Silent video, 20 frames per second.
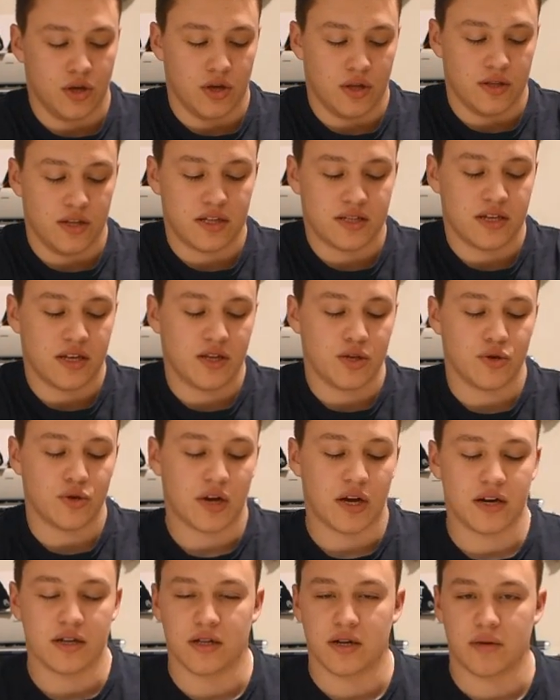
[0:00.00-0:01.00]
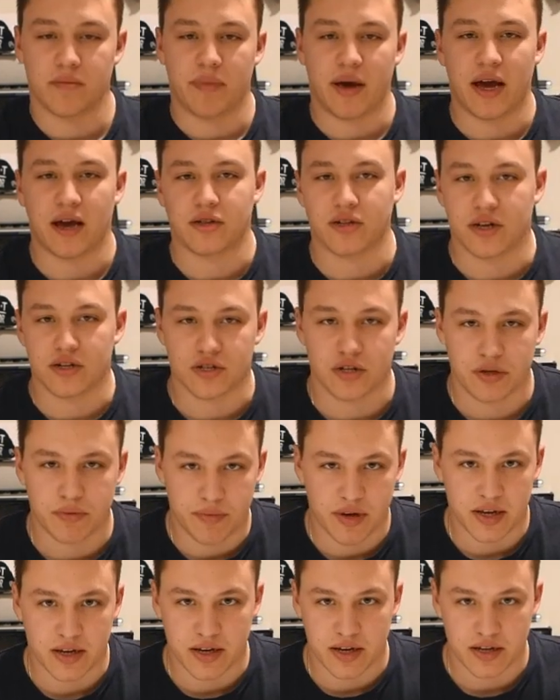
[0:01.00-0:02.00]
Let's say you got a lot of backlash on the
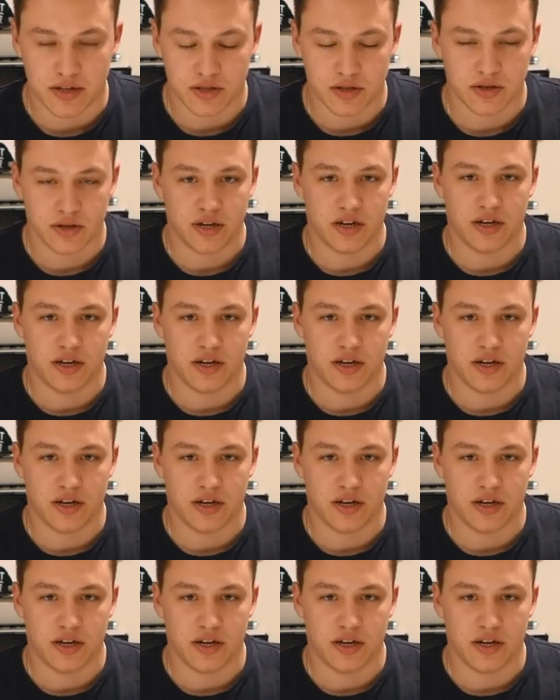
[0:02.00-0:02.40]
bait caster.